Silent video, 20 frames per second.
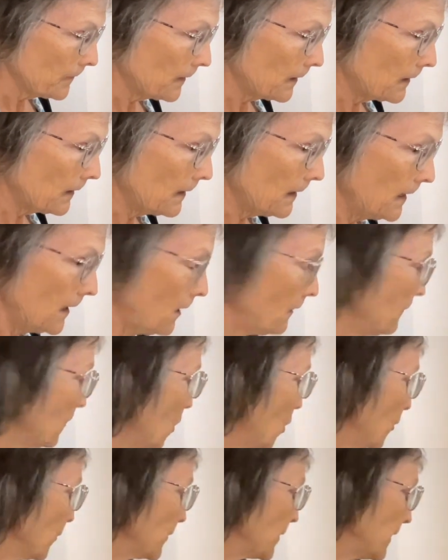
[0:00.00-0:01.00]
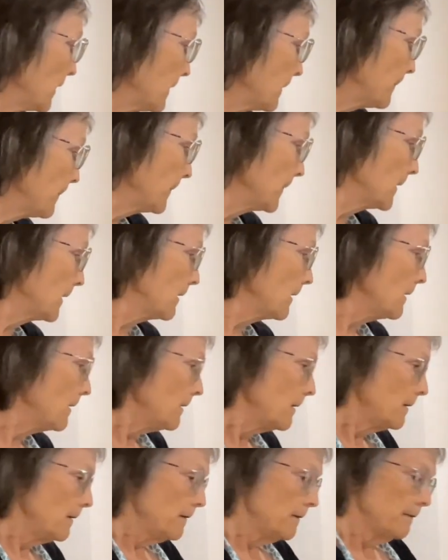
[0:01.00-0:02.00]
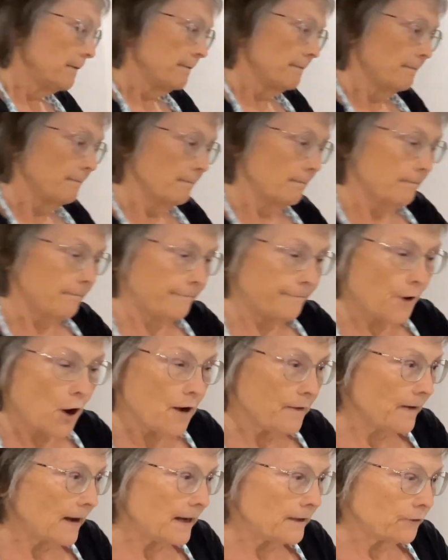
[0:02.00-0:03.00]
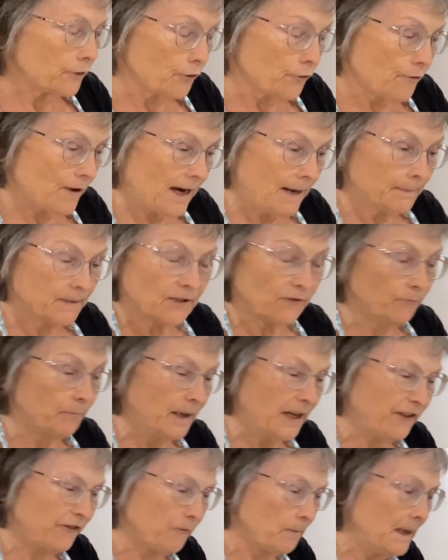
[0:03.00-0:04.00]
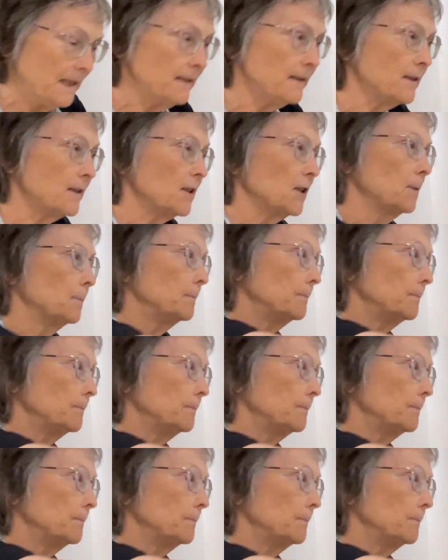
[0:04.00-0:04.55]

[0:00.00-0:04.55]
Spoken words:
okay, I've got 500 grams of beef mince.